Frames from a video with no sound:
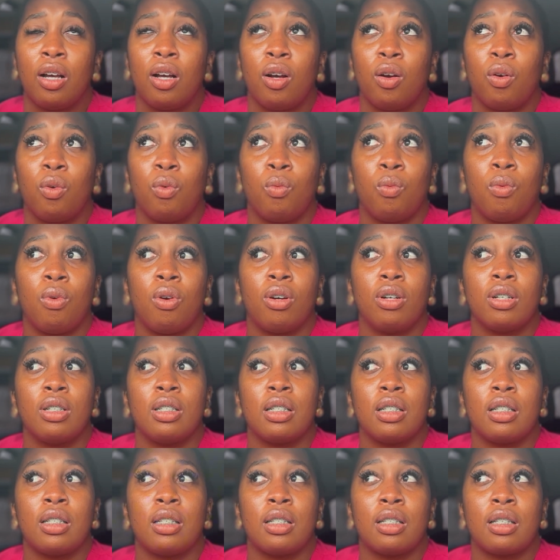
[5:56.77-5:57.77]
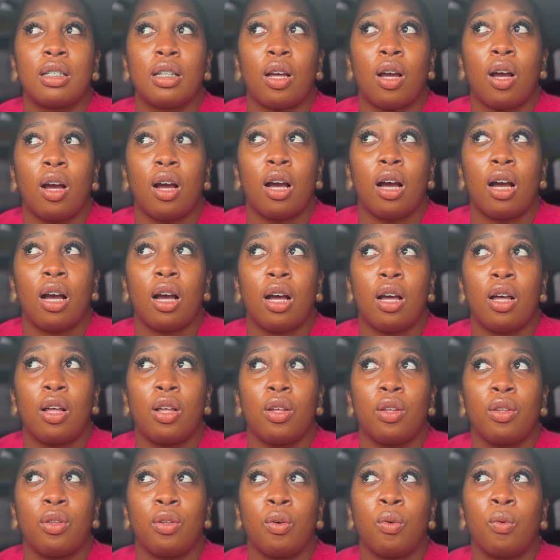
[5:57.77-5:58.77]
was
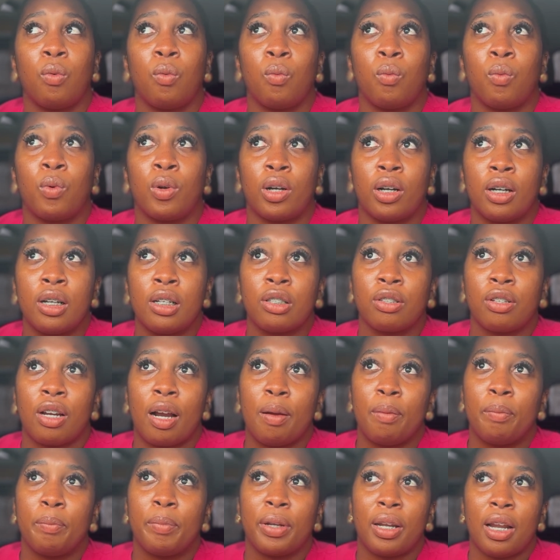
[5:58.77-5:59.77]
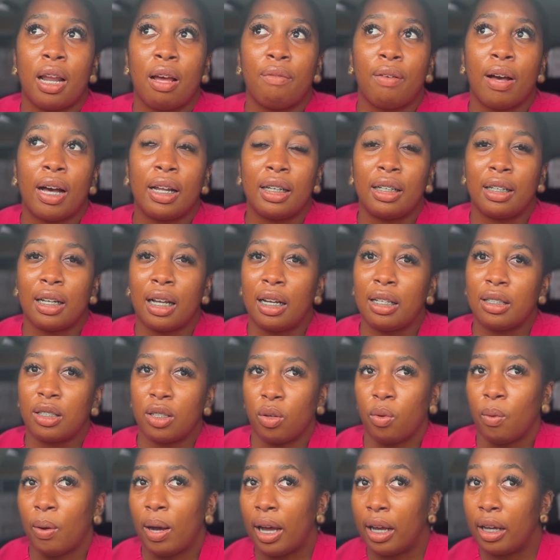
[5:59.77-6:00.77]
the worst cramping I've had in a
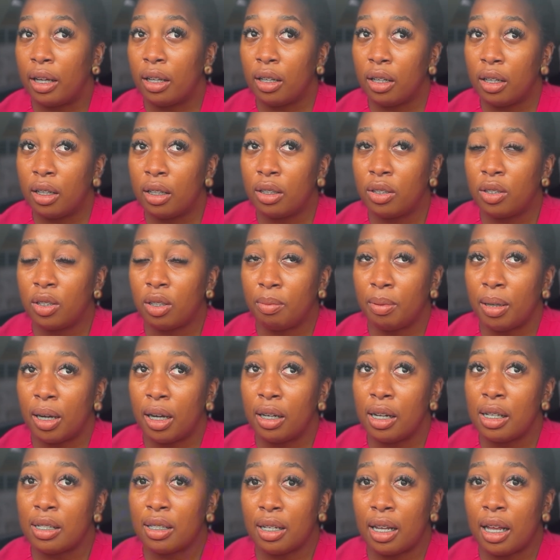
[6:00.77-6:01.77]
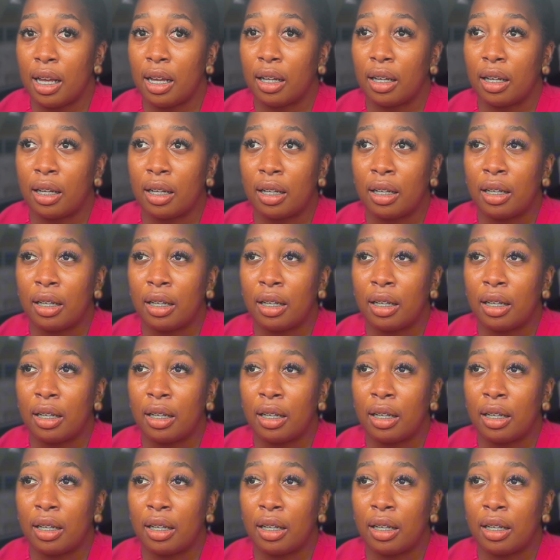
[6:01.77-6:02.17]
little while, to be honest. Like,